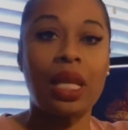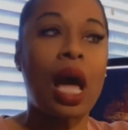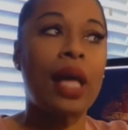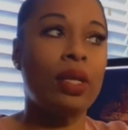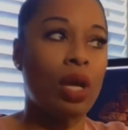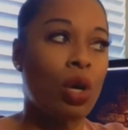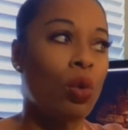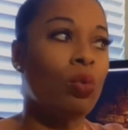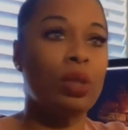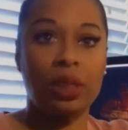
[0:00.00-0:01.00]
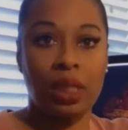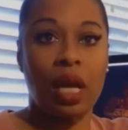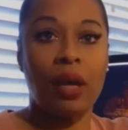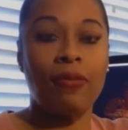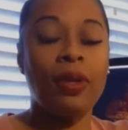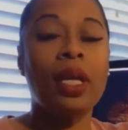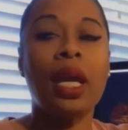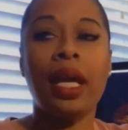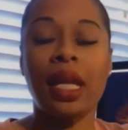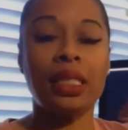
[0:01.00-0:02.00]
I know the stuff,
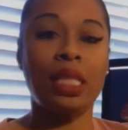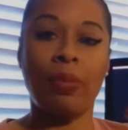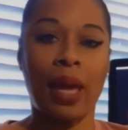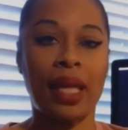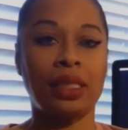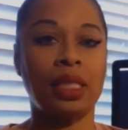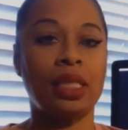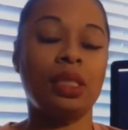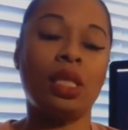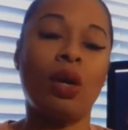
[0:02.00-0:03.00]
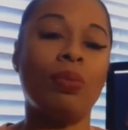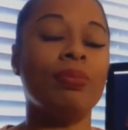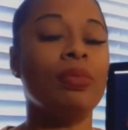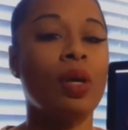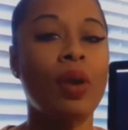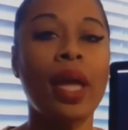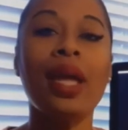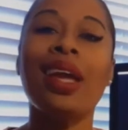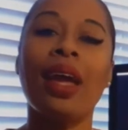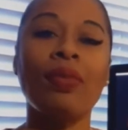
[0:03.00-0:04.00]
and I did pass it. So okay.
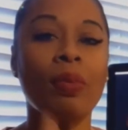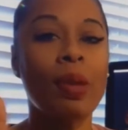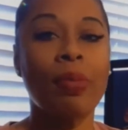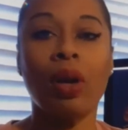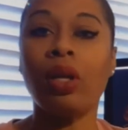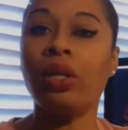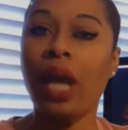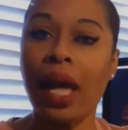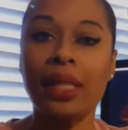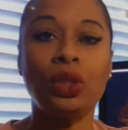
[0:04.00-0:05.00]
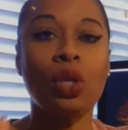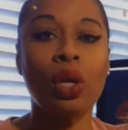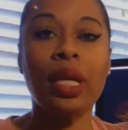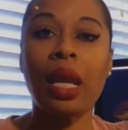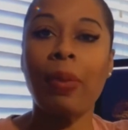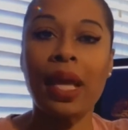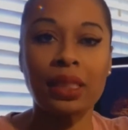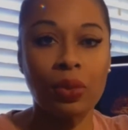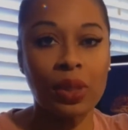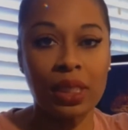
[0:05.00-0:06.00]
And remember, you guys, you only gotta
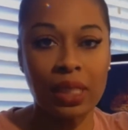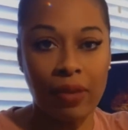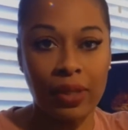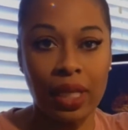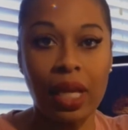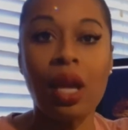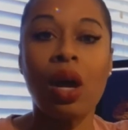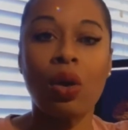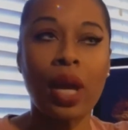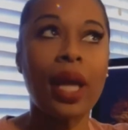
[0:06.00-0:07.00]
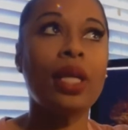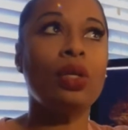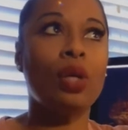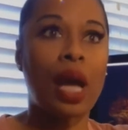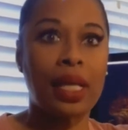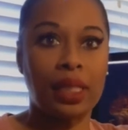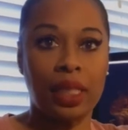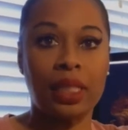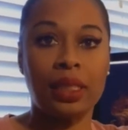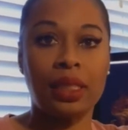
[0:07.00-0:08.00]
pass it with the 70. Okay, you got
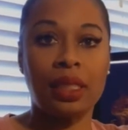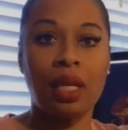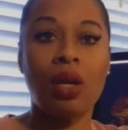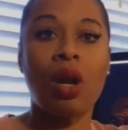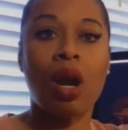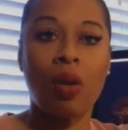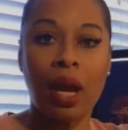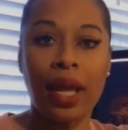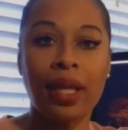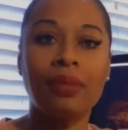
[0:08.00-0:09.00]
this. All right.